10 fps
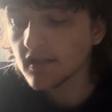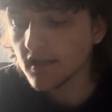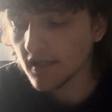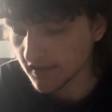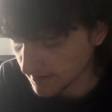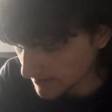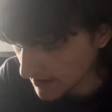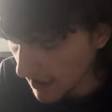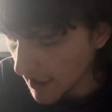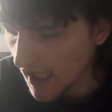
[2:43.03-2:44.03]
yes.
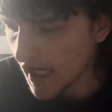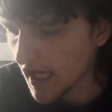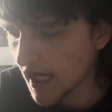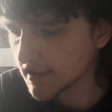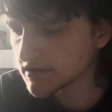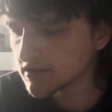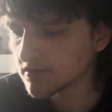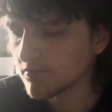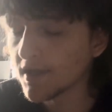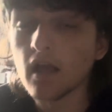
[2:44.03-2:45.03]
And
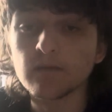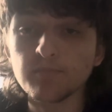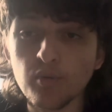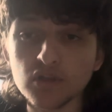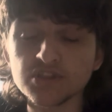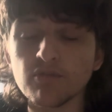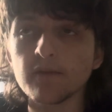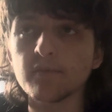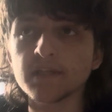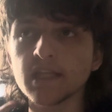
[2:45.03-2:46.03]
we got the post
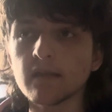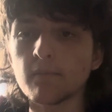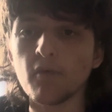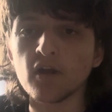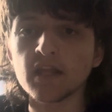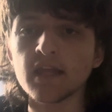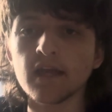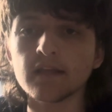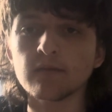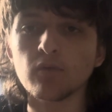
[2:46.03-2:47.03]
screen, we see the Bucky
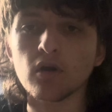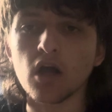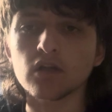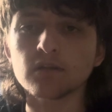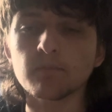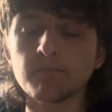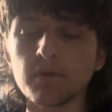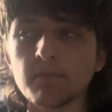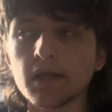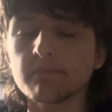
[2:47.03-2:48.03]
and the Wakanda,
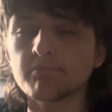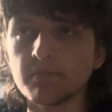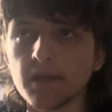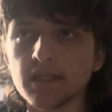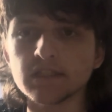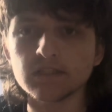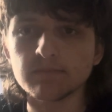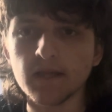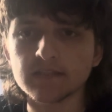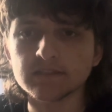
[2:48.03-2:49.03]
bye
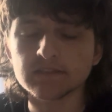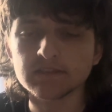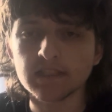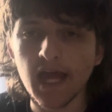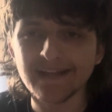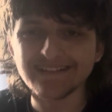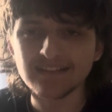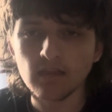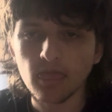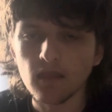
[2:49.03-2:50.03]
suspenses then,
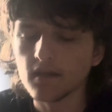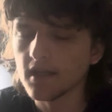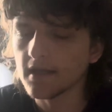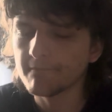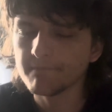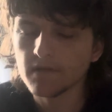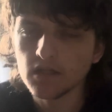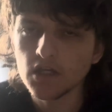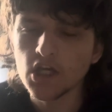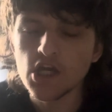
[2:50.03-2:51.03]
yeah.
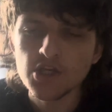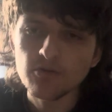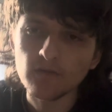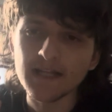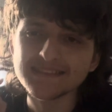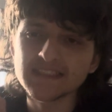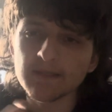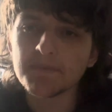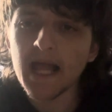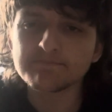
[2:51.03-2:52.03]
So that's the
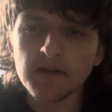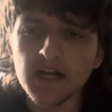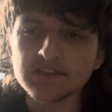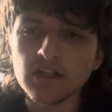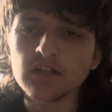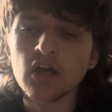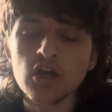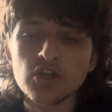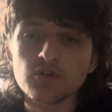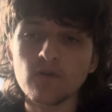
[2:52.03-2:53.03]
Black Panther.
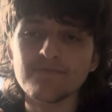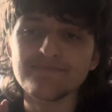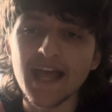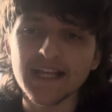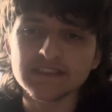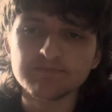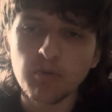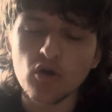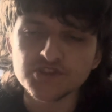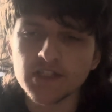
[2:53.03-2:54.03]
So next
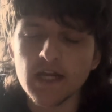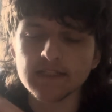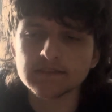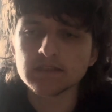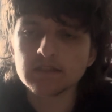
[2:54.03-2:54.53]
portrait.